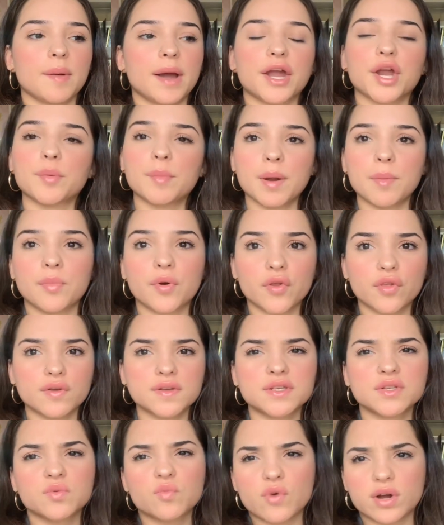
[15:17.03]
I remember there
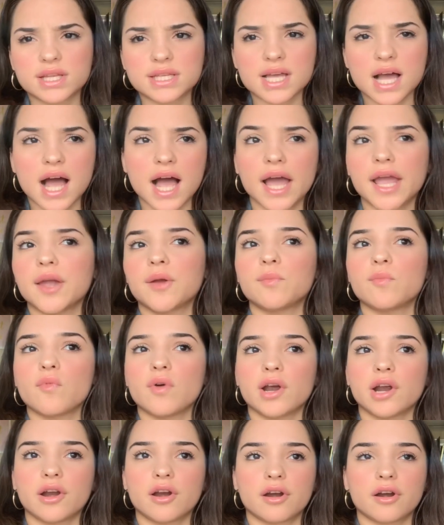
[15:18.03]
was this one time
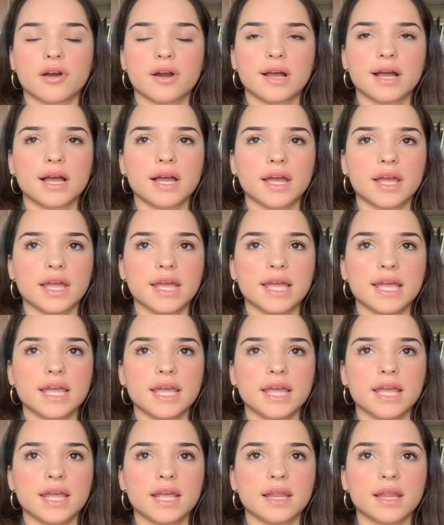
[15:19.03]
where
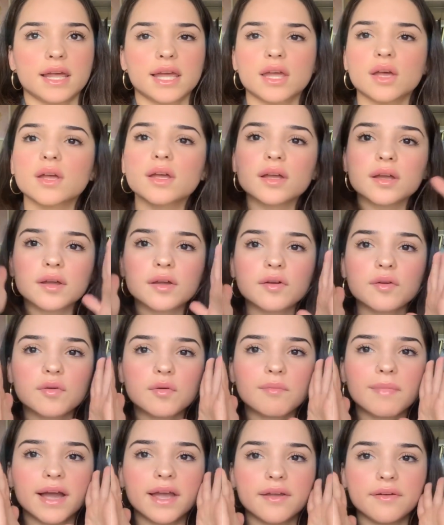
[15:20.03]
I like
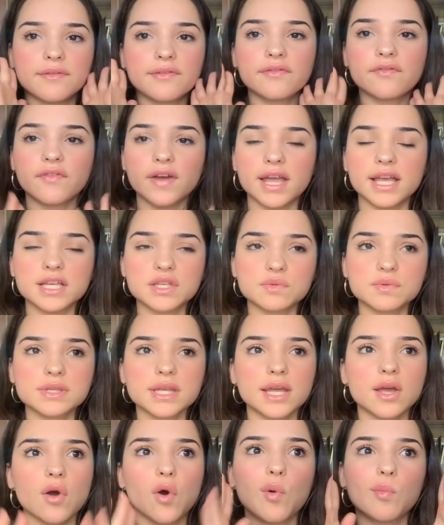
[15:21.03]
my face was
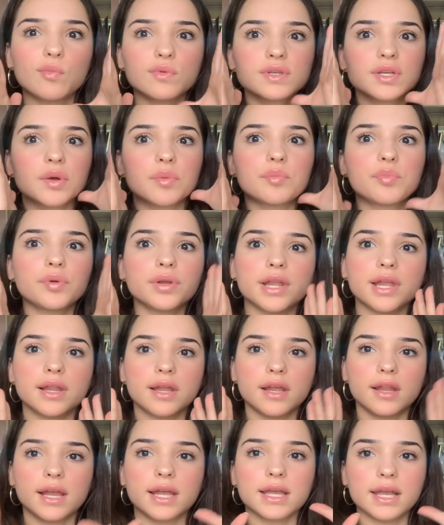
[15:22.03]
like almost
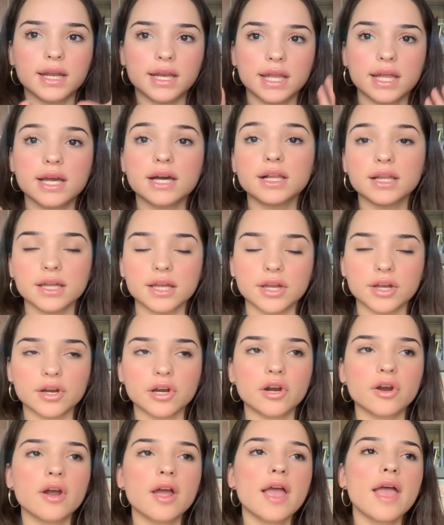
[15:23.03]
completely like getting
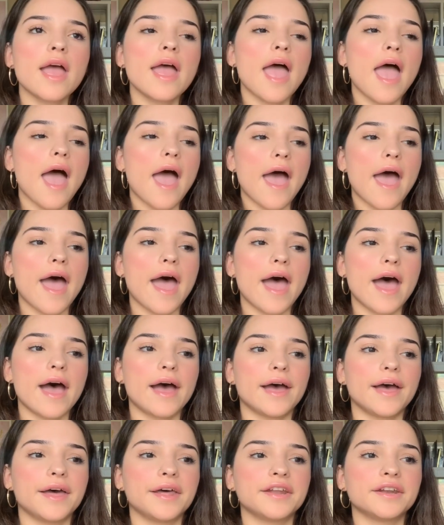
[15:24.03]
clear,
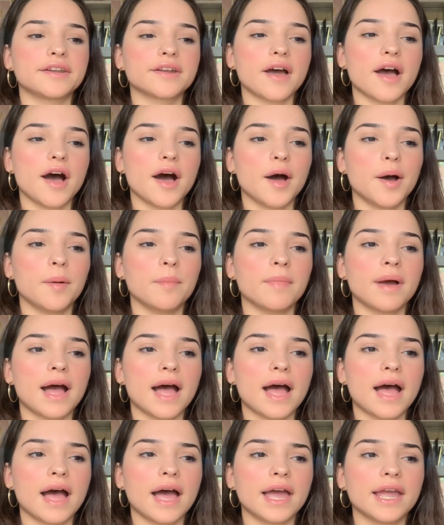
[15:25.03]
and
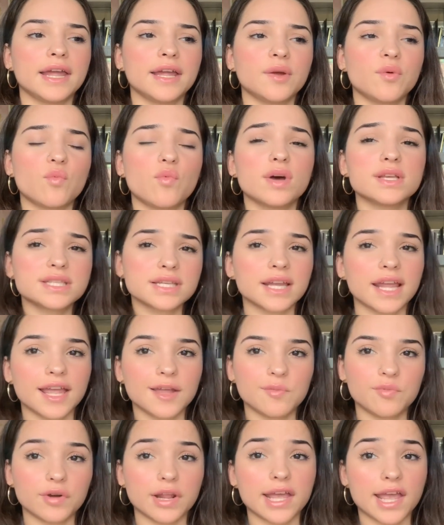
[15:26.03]
I wasn't
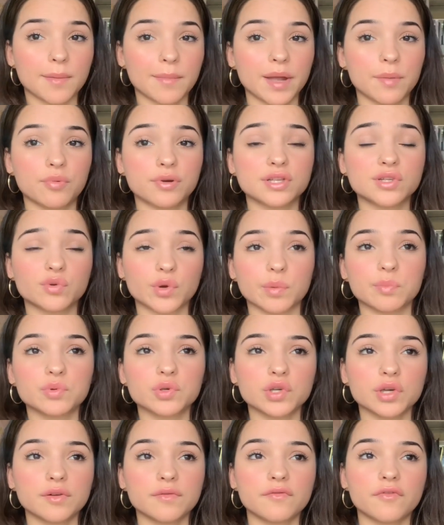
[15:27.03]
able to get my
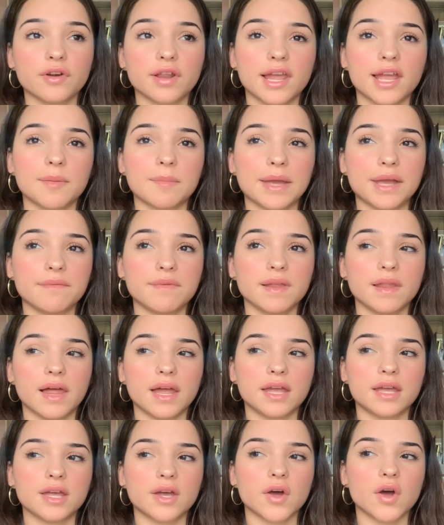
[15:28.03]
prescription for like maybe
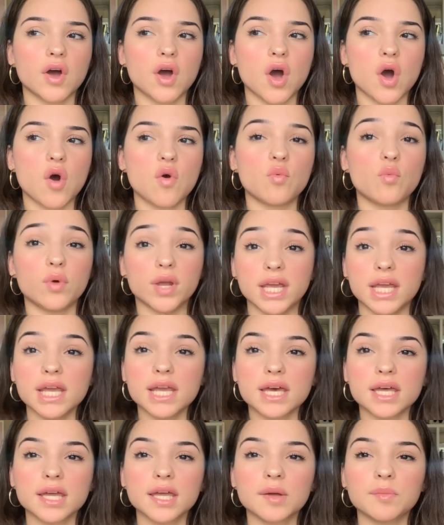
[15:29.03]
like a
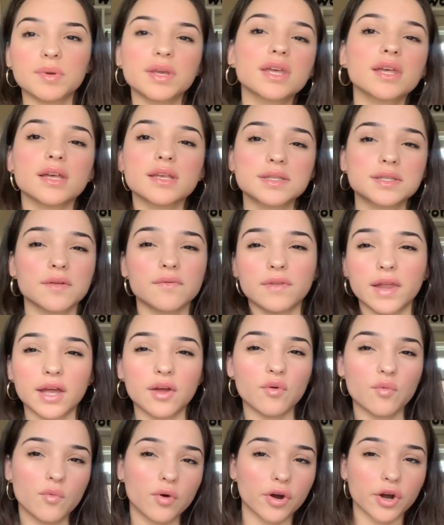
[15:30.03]
week because of
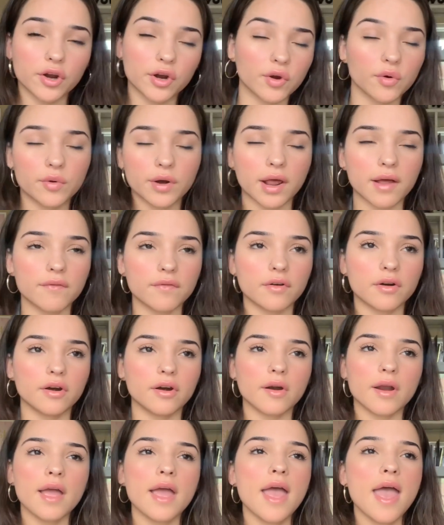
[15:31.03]
like work or
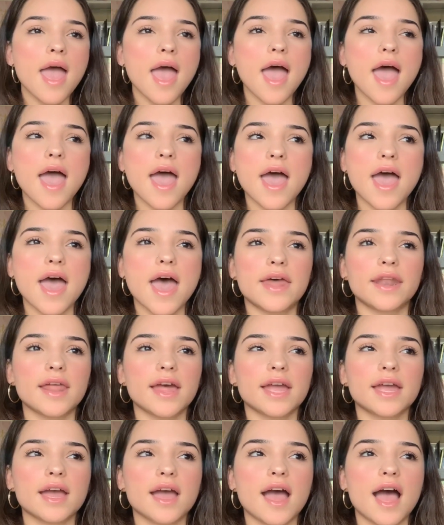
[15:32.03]
whatever. And
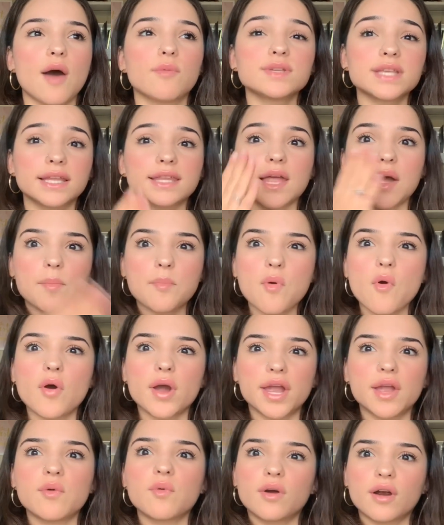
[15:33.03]
like I was at that
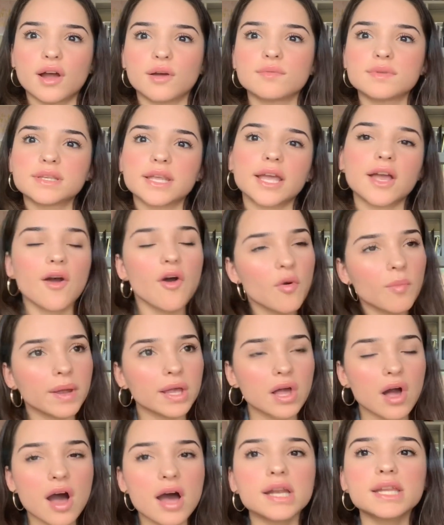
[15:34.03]
point where I was like, oh
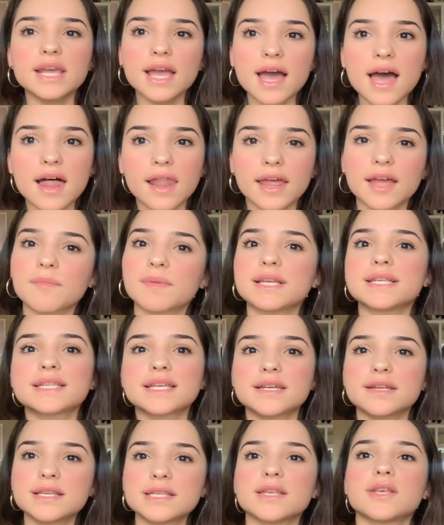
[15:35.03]
my god, yeah, like my
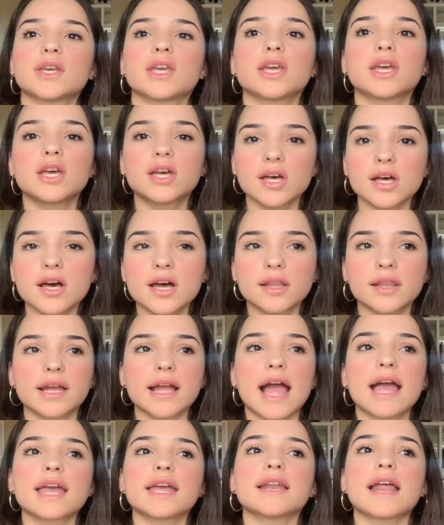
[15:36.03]
skin is looking good,
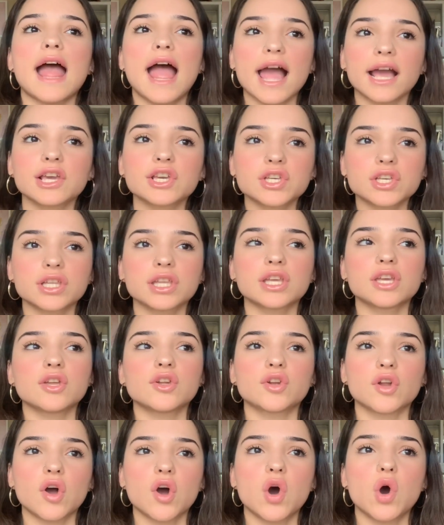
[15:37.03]
like I can actually,
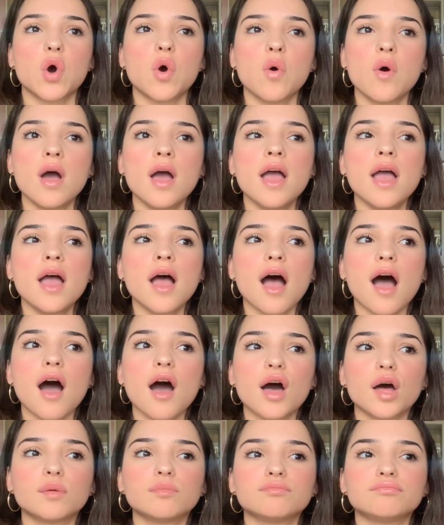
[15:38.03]
you know,
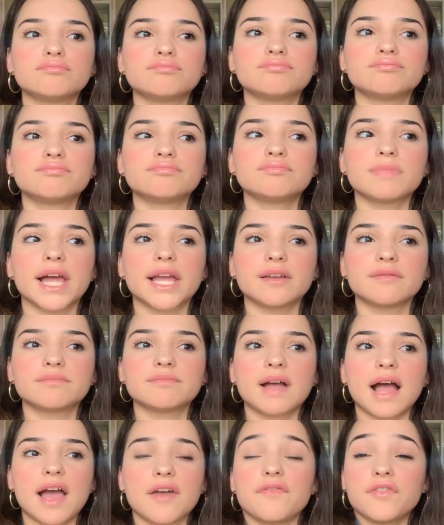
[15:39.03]
like
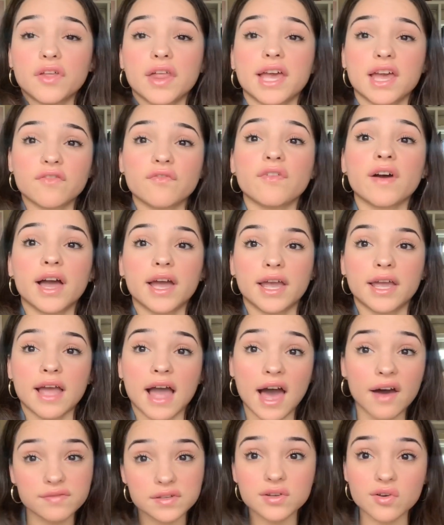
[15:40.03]
I feel like if I
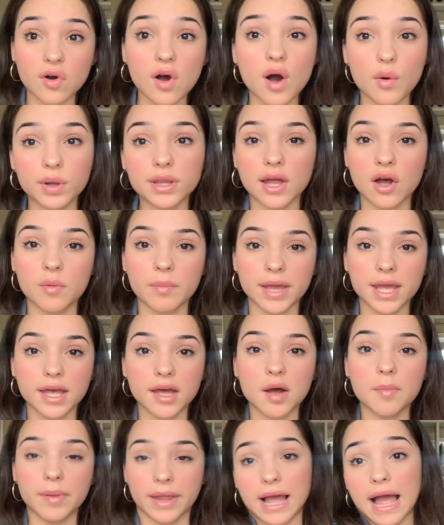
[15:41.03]
have to go out without
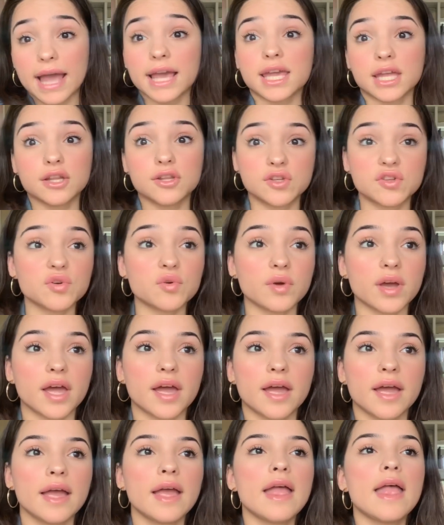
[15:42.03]
makeup, like I can do
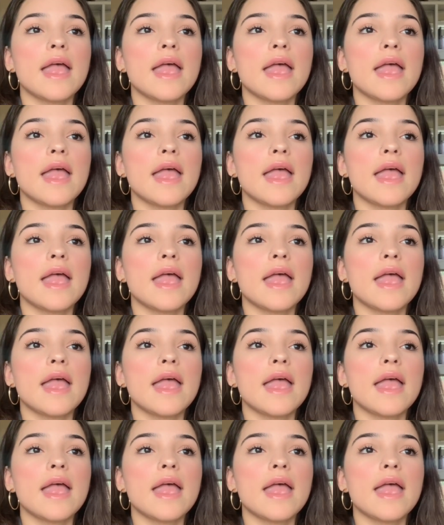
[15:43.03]
it.